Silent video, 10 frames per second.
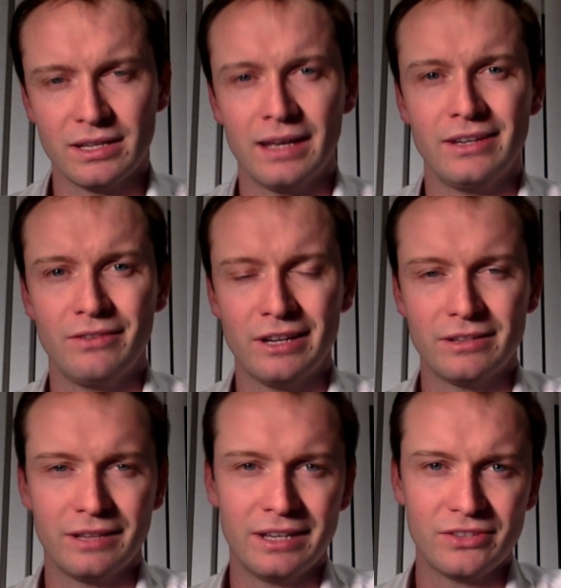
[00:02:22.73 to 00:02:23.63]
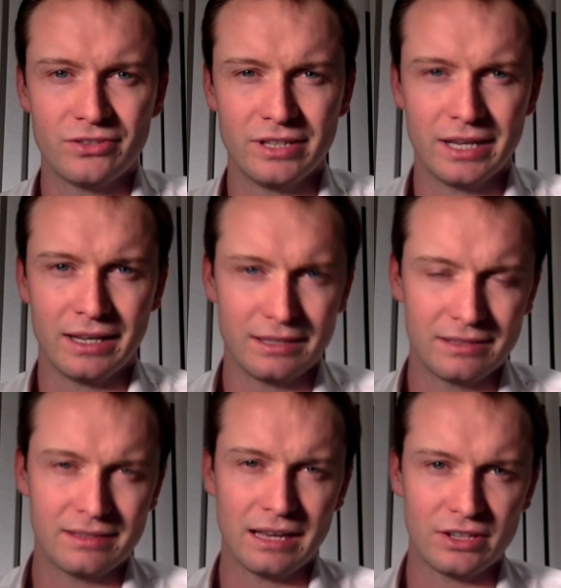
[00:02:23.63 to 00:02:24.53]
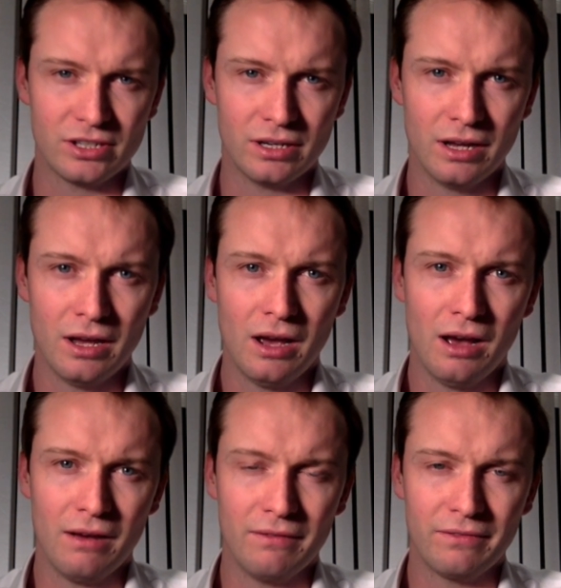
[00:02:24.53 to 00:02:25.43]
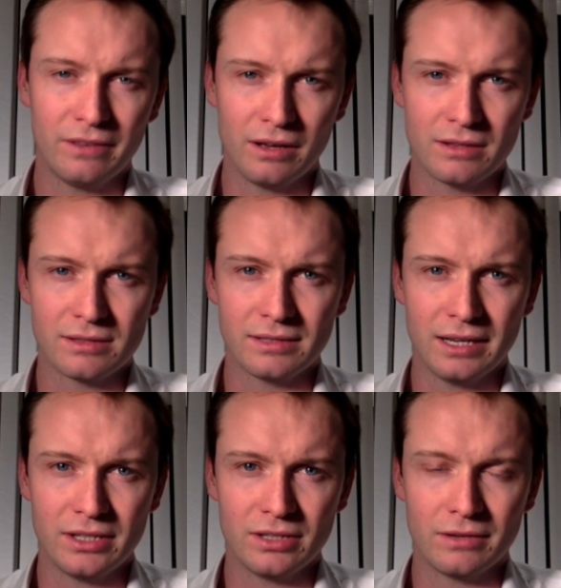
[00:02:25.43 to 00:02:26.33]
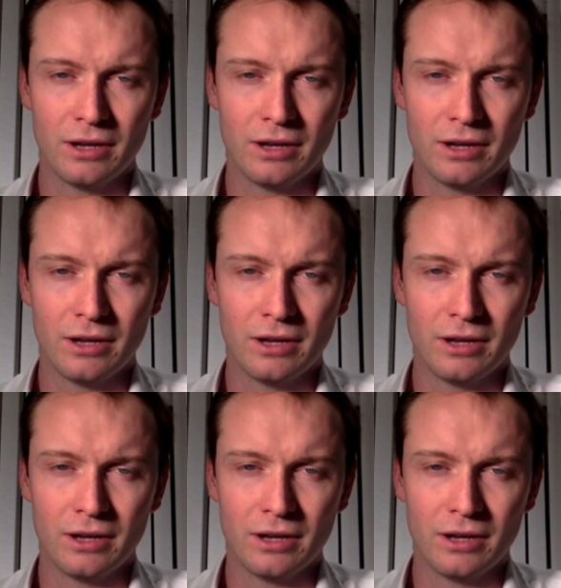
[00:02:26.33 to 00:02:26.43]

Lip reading: and you've entered the history-taking section of the consultation.